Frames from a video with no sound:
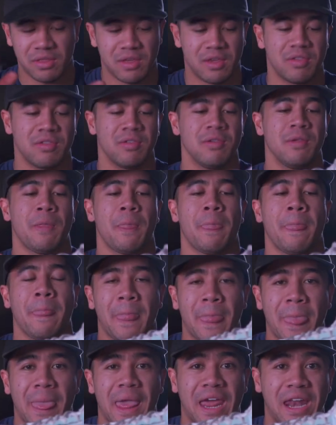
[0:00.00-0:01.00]
this,
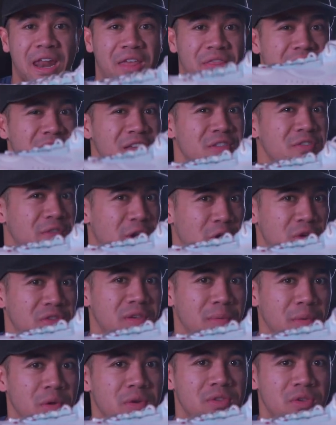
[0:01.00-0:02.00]
and I think it's very
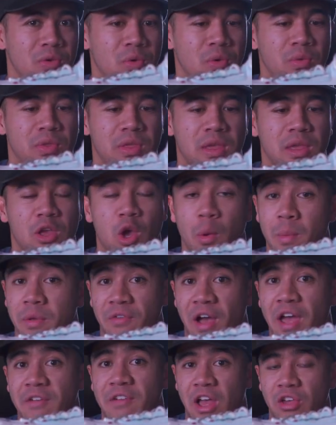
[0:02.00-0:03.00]
similar to the Kobe
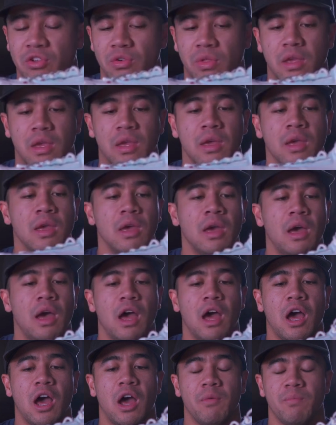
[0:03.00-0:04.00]
5 actually.
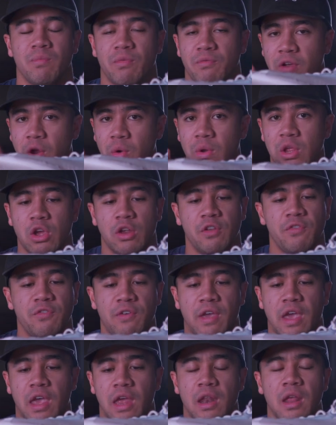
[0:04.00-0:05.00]
Very good
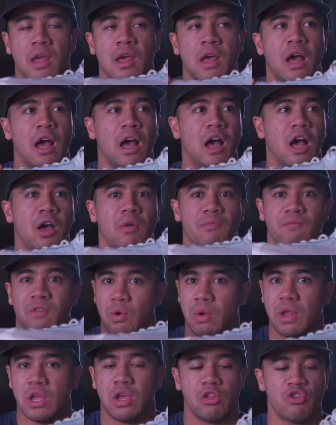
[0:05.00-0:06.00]
fit,
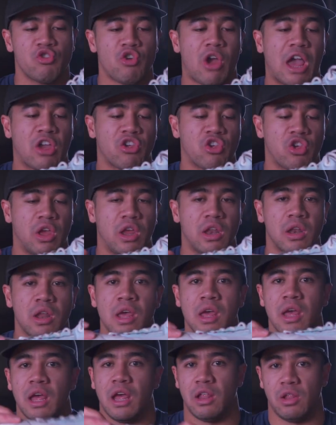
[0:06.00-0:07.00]
very good traction,
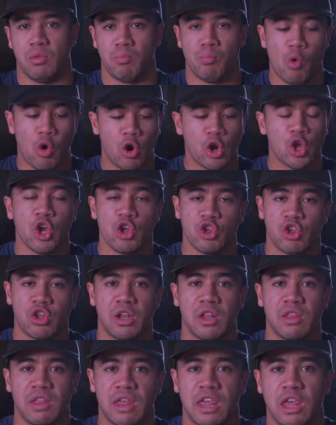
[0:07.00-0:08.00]
more cushion
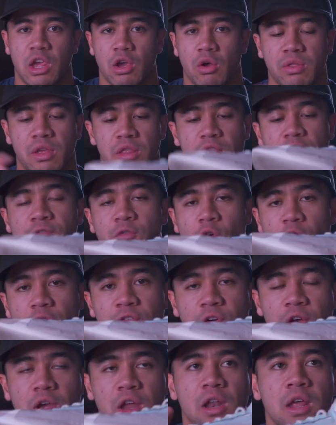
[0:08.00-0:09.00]
in the heel than the
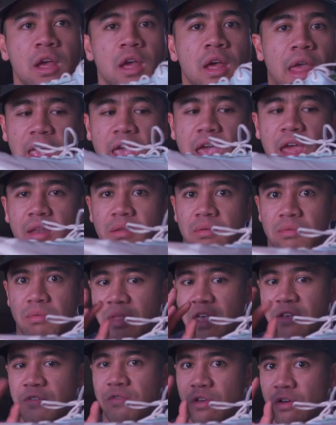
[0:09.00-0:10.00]
forefoot, and
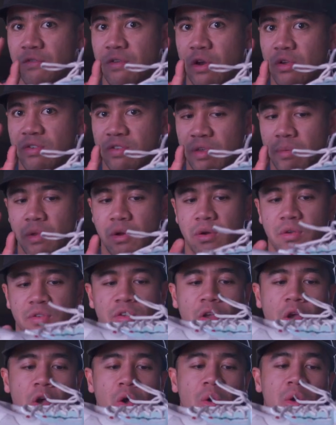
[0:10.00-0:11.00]
they feel very similar.
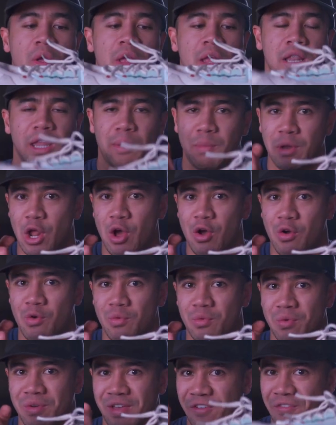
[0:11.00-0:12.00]
So let me know
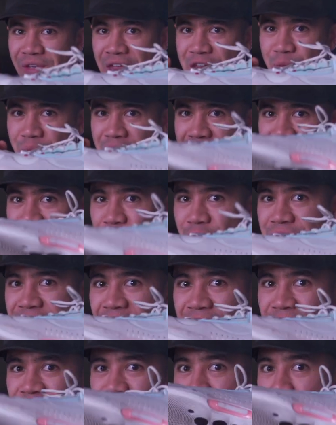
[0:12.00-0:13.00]
if anyone else
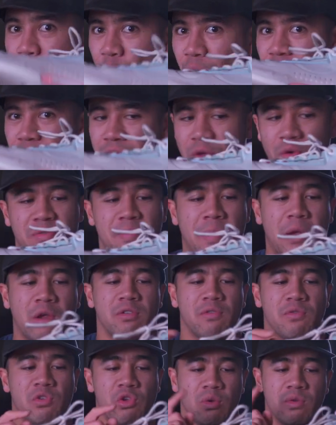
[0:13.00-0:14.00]
has both of those pairs
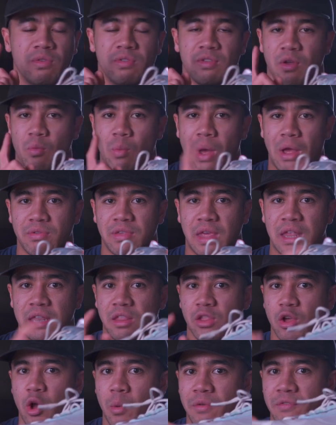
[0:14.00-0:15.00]
of shoes, the WoW 10 and
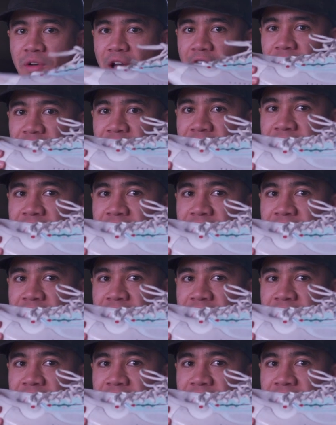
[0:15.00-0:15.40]
the Kobe 5,